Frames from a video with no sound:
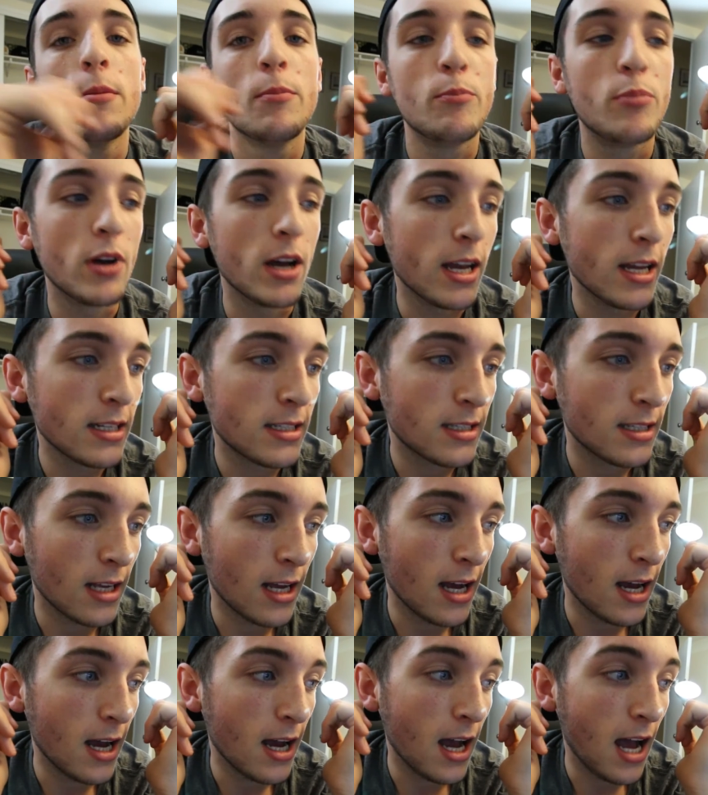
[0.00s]
But
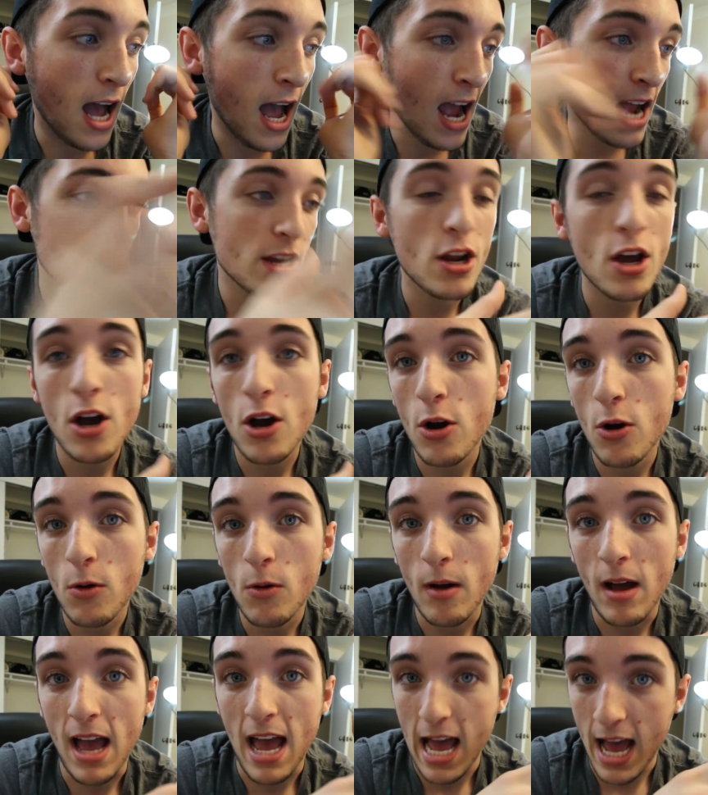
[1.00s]
I
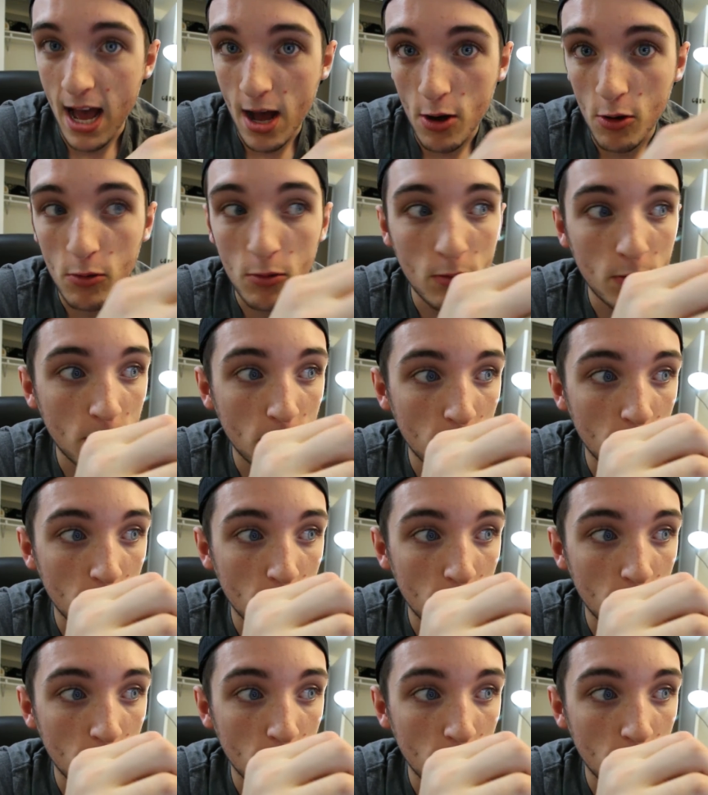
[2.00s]
know how